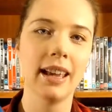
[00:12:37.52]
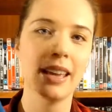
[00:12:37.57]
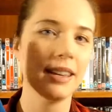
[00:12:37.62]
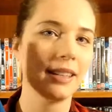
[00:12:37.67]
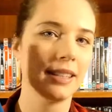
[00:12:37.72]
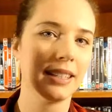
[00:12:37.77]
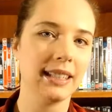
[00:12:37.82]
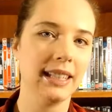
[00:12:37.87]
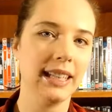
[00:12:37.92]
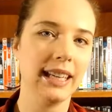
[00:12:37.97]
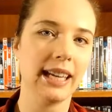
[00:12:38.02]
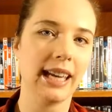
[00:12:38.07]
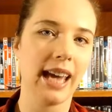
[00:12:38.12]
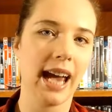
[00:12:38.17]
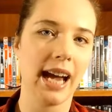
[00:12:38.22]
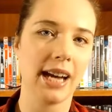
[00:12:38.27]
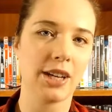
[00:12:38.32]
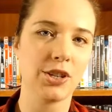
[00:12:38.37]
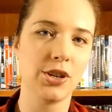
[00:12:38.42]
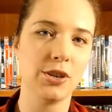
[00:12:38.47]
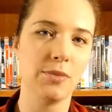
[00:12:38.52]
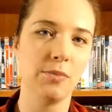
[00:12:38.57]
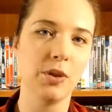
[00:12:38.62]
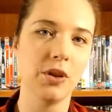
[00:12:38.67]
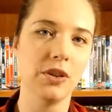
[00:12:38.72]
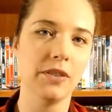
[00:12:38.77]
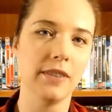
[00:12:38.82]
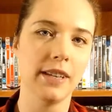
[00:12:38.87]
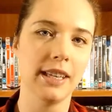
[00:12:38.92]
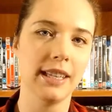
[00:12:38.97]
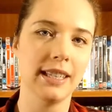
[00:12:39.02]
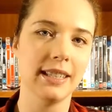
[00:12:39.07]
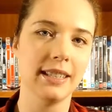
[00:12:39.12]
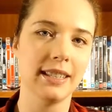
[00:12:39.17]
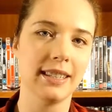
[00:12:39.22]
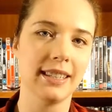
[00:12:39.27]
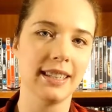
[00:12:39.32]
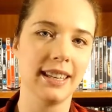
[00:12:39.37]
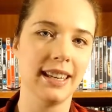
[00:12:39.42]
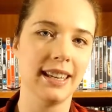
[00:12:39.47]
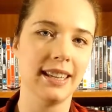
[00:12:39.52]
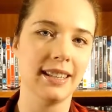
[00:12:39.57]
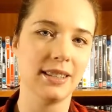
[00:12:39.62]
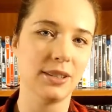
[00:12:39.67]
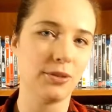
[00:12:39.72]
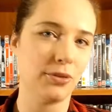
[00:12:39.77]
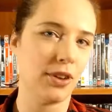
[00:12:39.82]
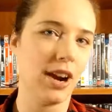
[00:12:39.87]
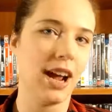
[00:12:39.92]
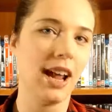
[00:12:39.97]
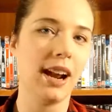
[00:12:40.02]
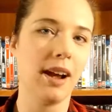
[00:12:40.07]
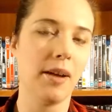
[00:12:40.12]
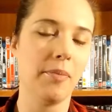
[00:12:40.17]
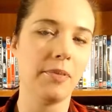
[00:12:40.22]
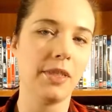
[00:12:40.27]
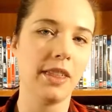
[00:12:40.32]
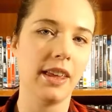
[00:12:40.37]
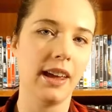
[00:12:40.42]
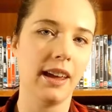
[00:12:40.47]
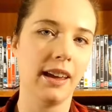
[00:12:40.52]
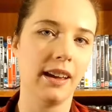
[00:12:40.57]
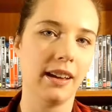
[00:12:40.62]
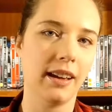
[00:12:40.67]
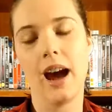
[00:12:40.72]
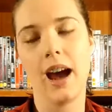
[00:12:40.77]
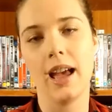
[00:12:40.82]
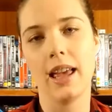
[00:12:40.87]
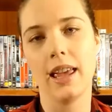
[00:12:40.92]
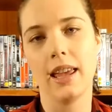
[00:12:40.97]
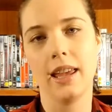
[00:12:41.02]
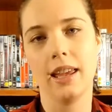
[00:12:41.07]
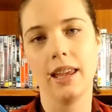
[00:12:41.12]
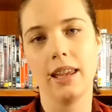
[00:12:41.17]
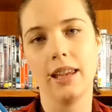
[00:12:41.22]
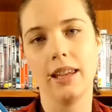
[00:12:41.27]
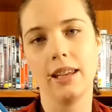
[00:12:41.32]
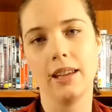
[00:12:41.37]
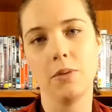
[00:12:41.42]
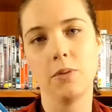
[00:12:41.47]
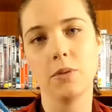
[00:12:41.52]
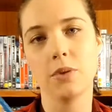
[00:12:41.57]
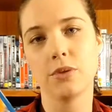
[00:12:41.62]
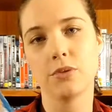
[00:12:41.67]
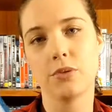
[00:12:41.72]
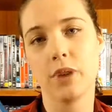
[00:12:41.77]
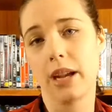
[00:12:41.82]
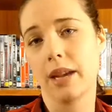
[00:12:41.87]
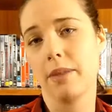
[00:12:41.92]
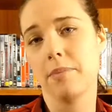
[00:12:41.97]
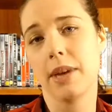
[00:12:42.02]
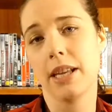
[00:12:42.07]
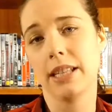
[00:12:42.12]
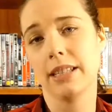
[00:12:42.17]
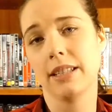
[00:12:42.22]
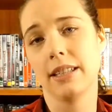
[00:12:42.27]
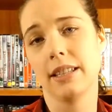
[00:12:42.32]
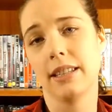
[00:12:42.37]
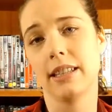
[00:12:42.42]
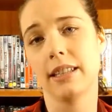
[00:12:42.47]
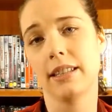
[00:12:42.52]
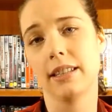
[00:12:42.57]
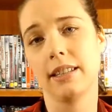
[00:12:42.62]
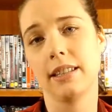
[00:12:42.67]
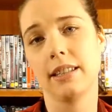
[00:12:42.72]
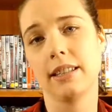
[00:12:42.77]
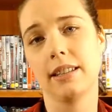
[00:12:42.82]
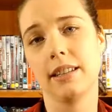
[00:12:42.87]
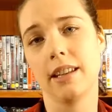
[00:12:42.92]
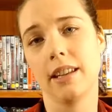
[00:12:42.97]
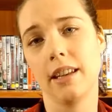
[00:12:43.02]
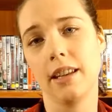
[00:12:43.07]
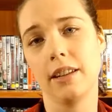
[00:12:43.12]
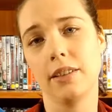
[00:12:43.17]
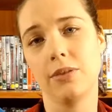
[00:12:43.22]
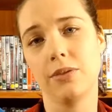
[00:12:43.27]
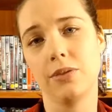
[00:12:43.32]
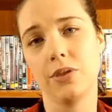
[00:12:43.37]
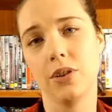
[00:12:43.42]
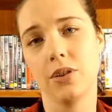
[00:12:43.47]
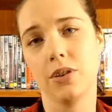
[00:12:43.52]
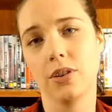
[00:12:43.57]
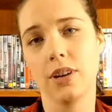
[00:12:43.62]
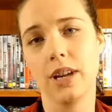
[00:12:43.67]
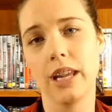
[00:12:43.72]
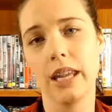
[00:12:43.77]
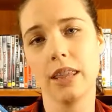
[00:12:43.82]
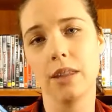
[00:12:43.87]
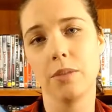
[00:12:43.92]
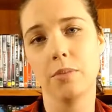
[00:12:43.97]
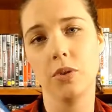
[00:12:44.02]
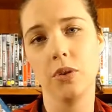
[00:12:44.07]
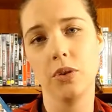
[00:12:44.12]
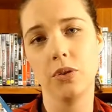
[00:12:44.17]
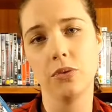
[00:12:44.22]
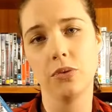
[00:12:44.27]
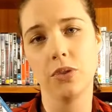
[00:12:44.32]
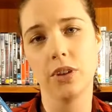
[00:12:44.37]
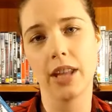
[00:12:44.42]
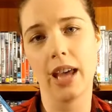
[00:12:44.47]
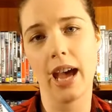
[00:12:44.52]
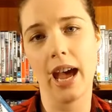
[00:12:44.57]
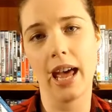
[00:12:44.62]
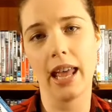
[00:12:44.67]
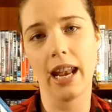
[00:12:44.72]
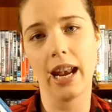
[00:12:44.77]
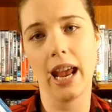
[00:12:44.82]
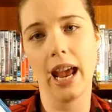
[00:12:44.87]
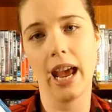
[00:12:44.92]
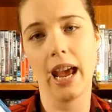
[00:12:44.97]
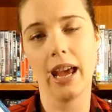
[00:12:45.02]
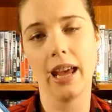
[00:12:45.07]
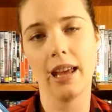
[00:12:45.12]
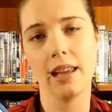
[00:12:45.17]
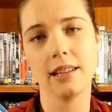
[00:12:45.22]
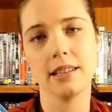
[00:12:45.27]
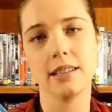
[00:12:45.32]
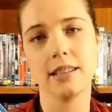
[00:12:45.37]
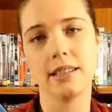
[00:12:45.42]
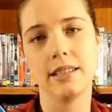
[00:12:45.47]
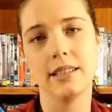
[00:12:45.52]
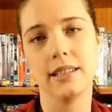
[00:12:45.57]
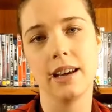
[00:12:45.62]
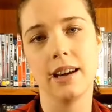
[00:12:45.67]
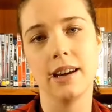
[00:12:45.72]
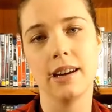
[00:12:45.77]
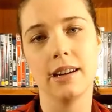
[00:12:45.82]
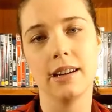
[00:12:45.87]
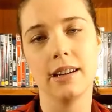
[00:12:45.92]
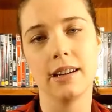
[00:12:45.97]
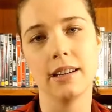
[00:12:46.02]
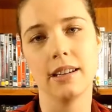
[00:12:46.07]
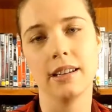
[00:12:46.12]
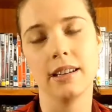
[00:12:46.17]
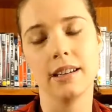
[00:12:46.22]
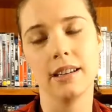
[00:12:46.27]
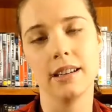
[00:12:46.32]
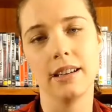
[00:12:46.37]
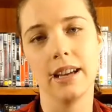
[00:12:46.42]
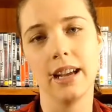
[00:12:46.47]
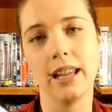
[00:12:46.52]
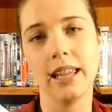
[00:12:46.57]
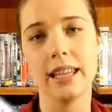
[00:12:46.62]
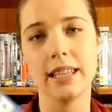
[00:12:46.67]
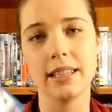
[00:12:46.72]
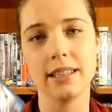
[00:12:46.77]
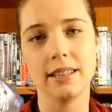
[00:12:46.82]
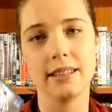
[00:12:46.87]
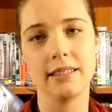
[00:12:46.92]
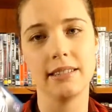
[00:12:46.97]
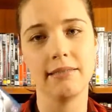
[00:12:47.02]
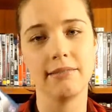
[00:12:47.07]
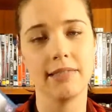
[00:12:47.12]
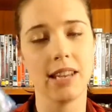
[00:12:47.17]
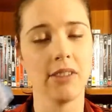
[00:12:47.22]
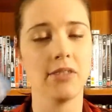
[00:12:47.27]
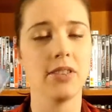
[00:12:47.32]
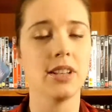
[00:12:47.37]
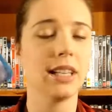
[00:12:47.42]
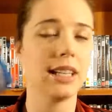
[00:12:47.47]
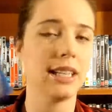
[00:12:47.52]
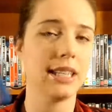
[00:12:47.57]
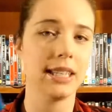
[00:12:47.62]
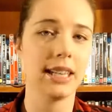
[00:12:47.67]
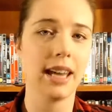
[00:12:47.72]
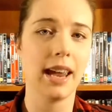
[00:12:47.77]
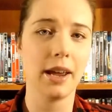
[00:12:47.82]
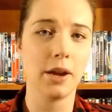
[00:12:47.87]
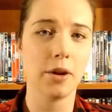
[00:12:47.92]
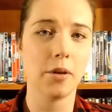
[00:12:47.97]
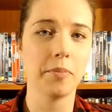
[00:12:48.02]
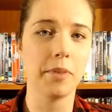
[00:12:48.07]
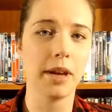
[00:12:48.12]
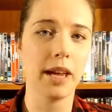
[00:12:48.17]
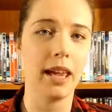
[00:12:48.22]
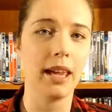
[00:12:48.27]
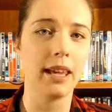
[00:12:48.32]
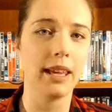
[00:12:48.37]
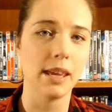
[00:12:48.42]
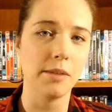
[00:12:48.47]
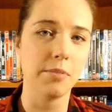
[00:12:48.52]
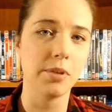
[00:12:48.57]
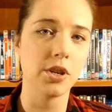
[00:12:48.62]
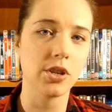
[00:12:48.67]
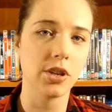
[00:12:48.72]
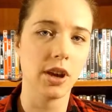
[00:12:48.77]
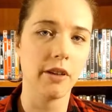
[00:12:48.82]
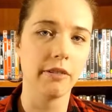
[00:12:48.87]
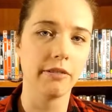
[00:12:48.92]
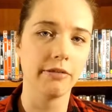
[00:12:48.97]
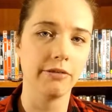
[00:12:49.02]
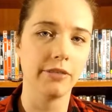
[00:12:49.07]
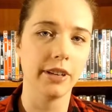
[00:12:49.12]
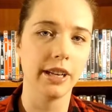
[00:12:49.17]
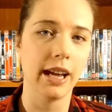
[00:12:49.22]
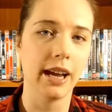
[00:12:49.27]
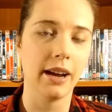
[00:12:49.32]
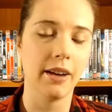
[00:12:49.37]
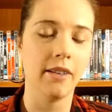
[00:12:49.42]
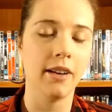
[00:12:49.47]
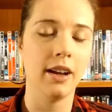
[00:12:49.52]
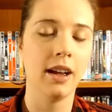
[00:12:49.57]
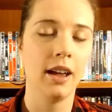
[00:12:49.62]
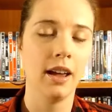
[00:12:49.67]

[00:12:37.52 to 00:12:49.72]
slick action movies, it's right up there. I would recommend this if you're in the mood for that, and it's definitely staying on my keeper shelf for now.